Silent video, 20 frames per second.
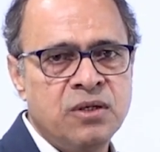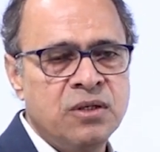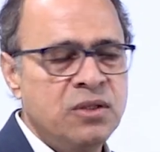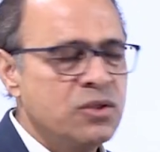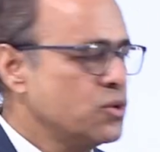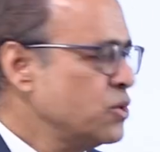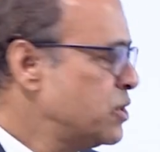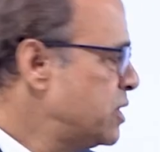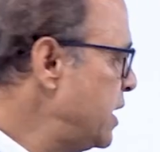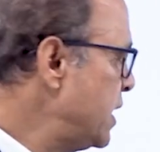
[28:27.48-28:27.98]

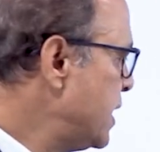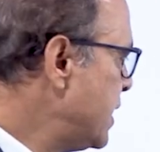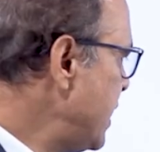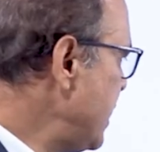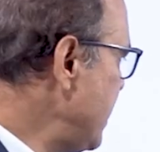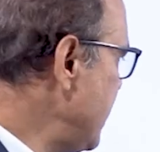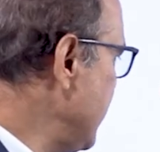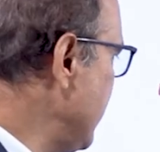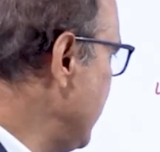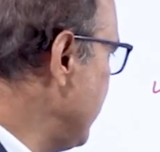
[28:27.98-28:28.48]
So they
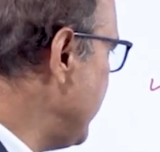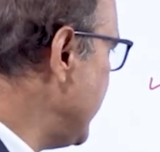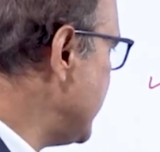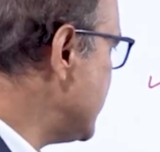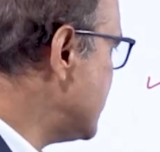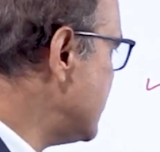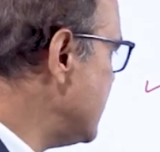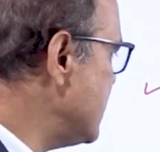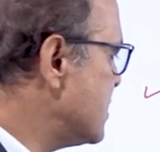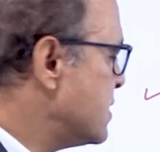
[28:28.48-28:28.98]
can
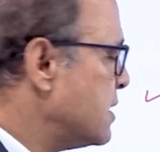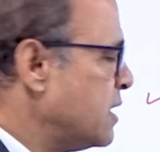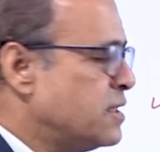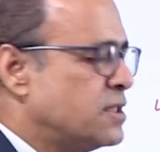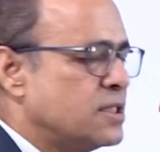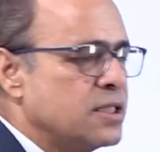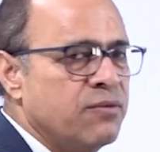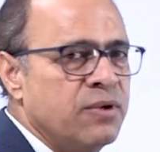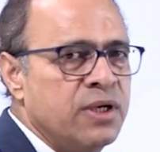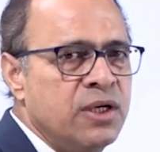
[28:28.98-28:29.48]
invest in
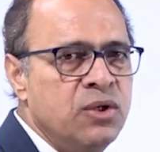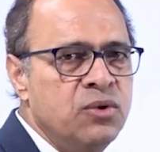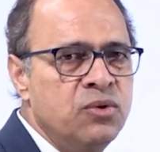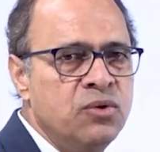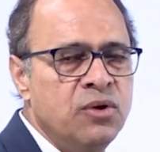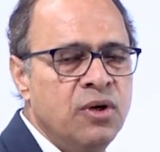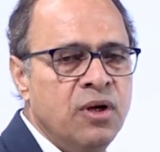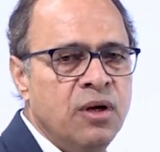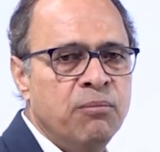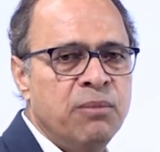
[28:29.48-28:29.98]
such avenue
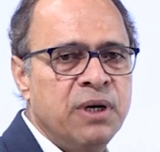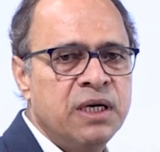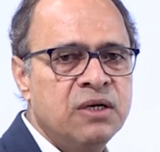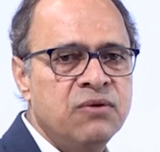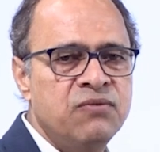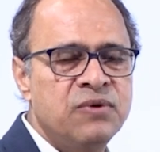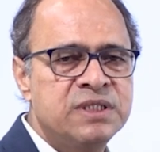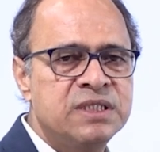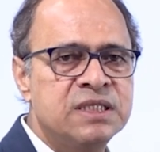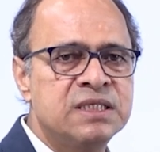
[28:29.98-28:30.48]
but
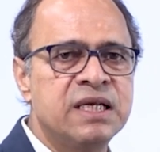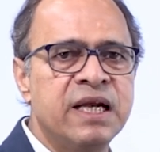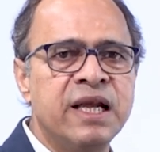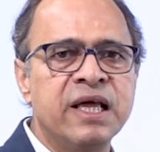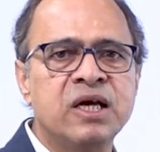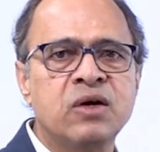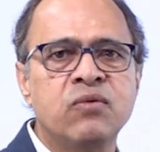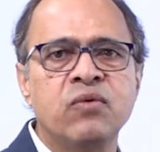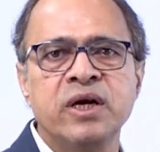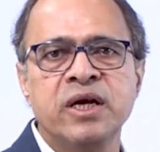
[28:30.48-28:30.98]
which is
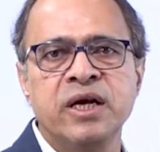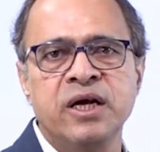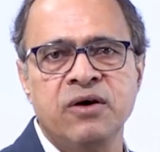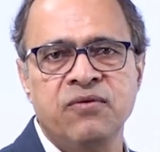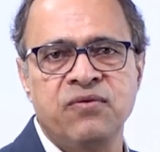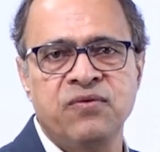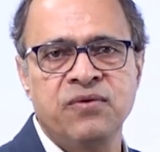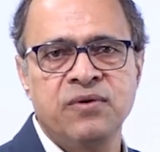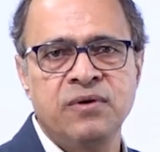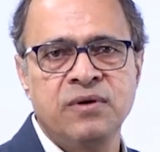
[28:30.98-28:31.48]
liquid enough.
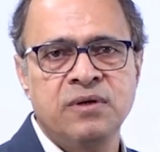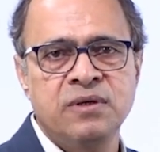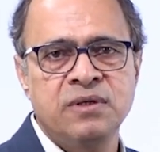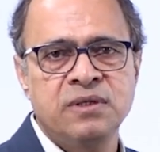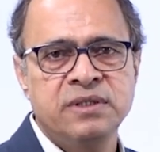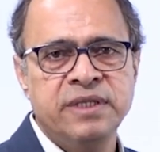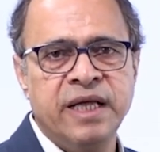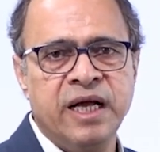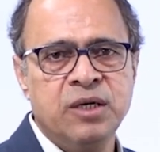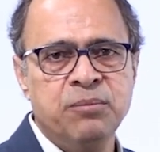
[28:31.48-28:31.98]

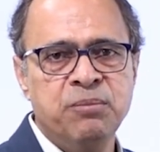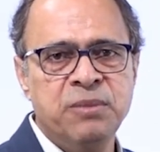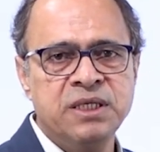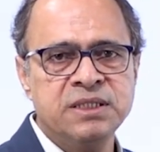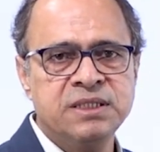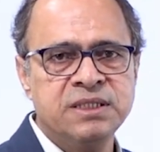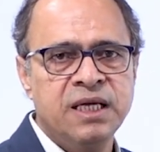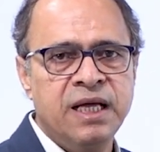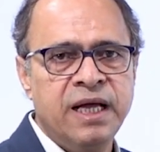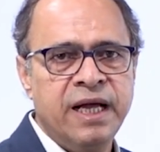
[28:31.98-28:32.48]
That
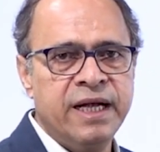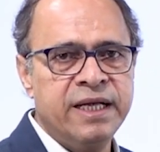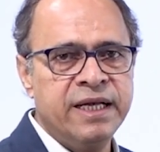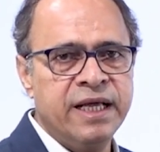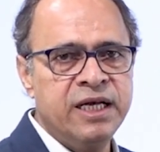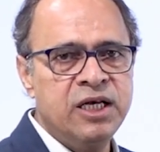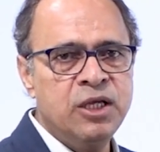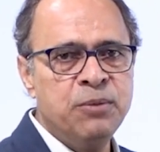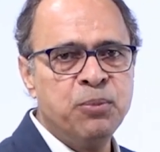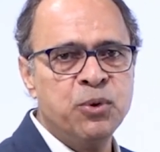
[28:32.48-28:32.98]
means at
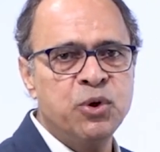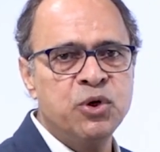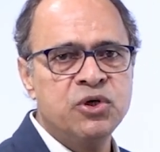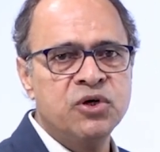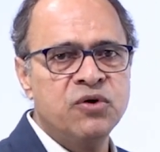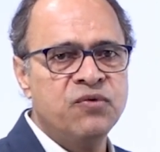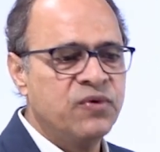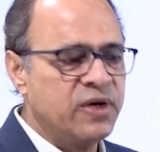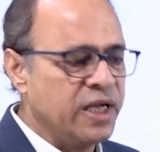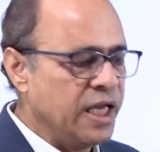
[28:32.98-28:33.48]
any point
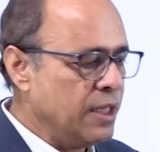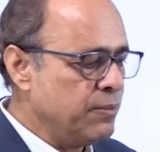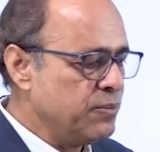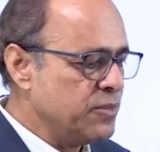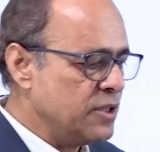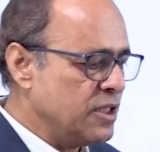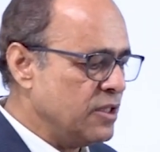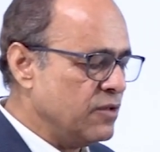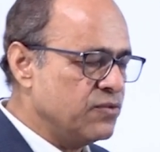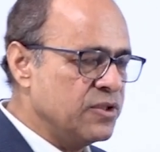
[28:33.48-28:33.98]
of time,
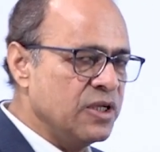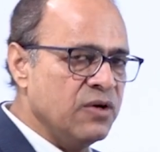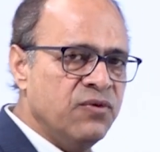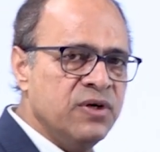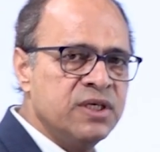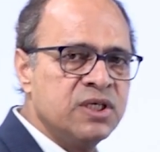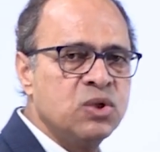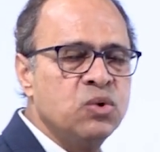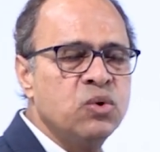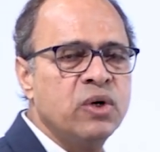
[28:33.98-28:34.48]
if they
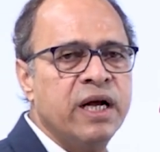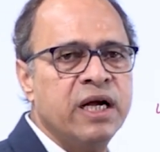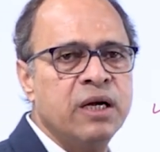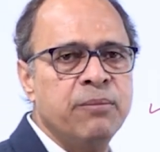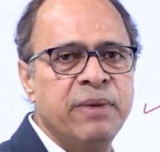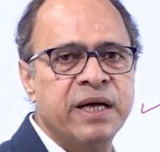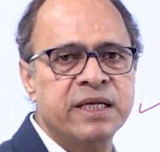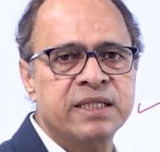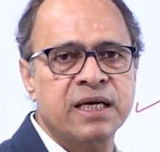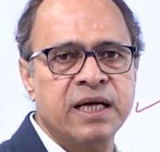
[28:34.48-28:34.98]
wish to get
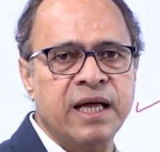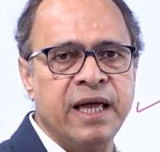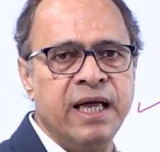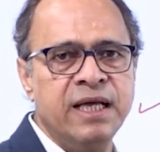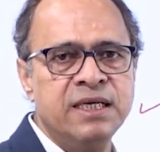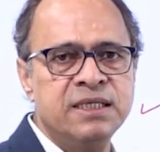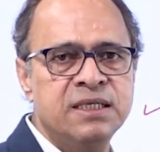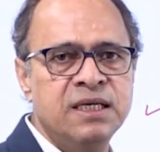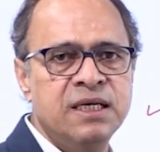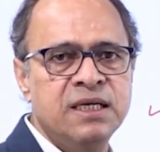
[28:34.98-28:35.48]
back the
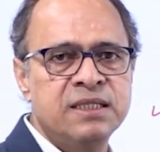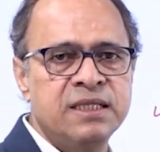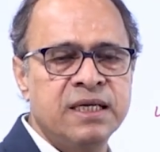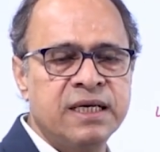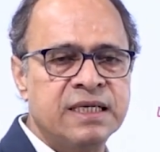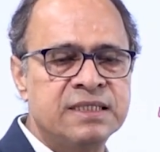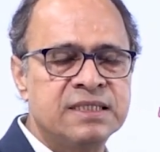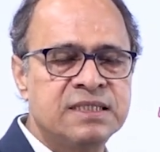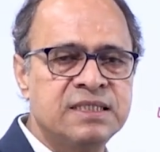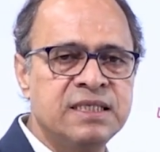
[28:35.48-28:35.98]
cash, they
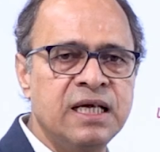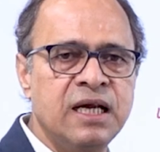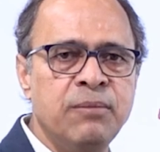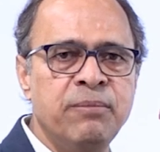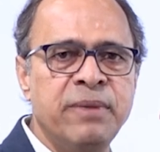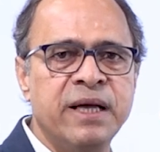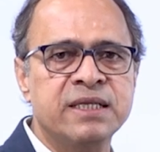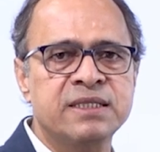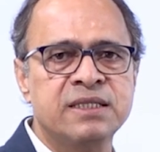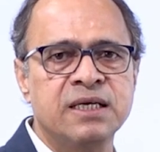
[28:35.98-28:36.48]
can sell
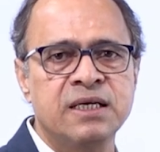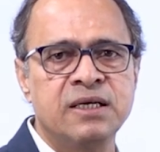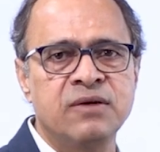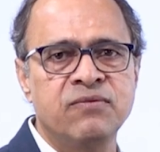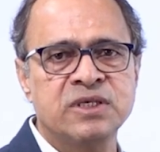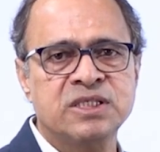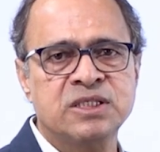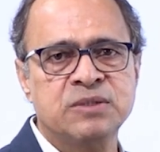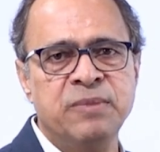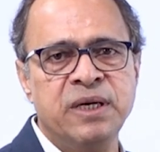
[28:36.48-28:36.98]
back the
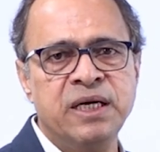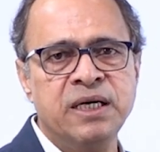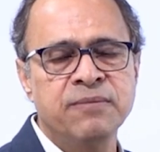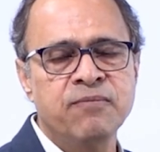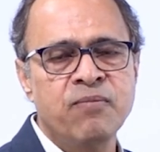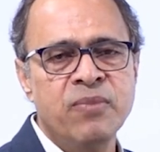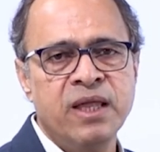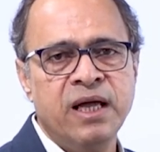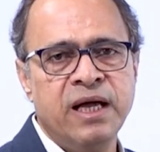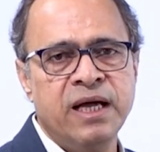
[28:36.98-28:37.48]
investment
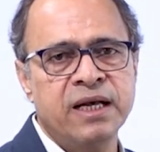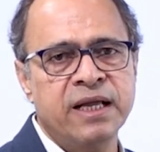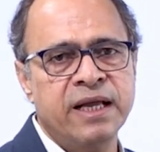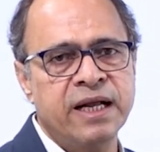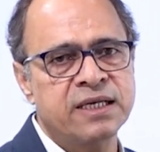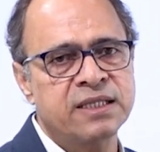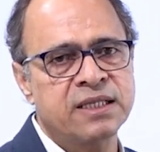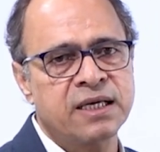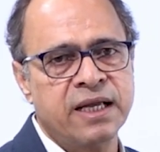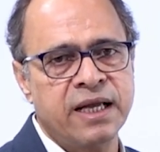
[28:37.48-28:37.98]
and
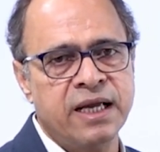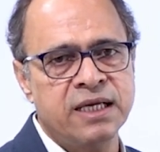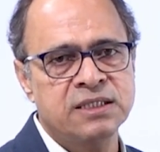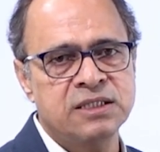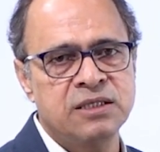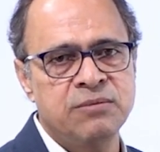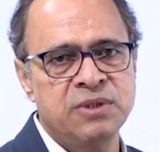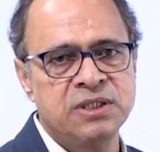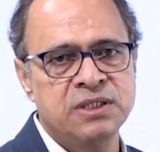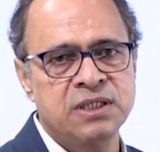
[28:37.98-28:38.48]
get the cash
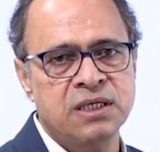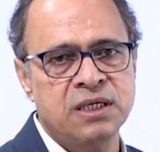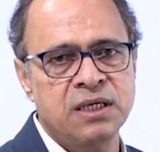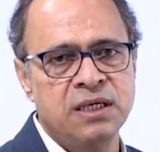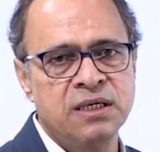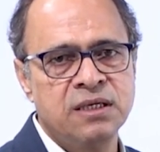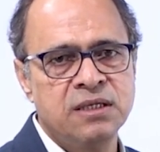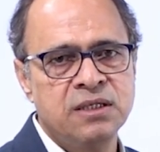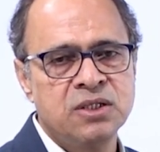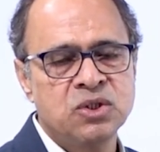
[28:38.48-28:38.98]
immediately.
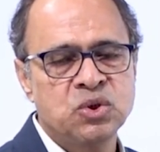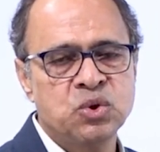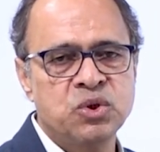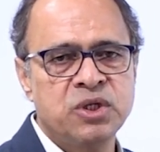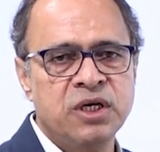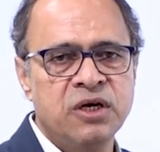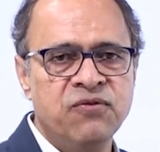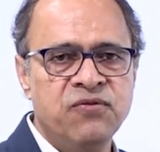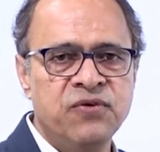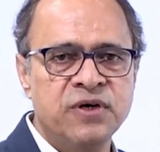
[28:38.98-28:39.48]
So
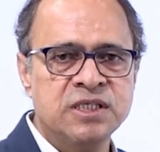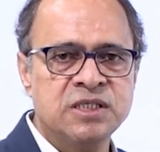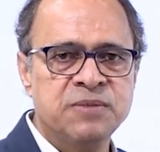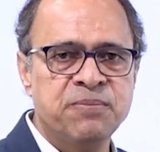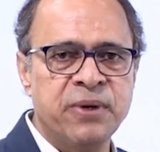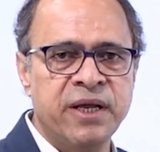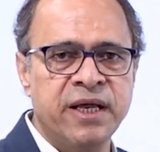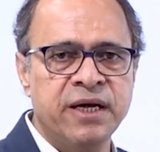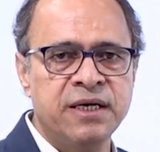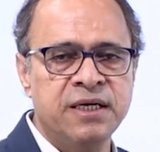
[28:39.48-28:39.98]
their first
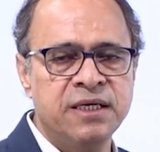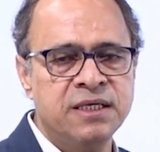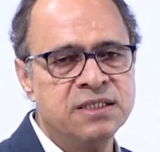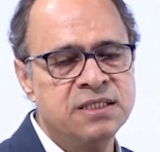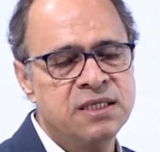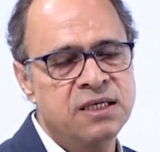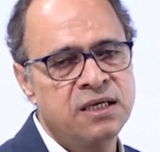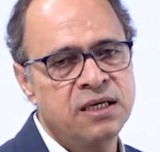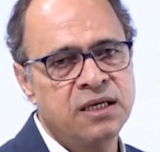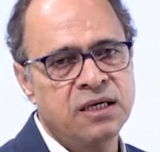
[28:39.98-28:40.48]
priority is
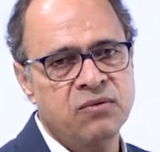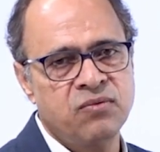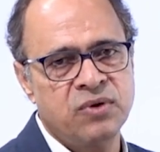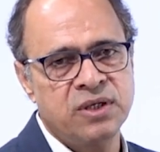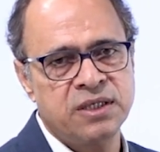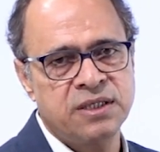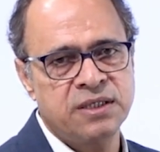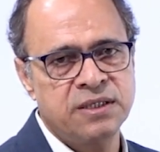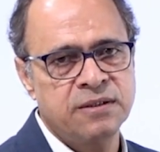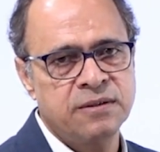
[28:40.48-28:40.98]

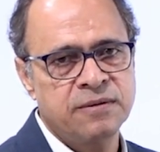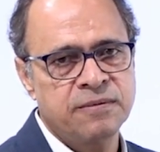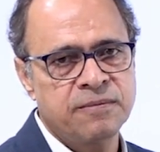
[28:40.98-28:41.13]
liquidity.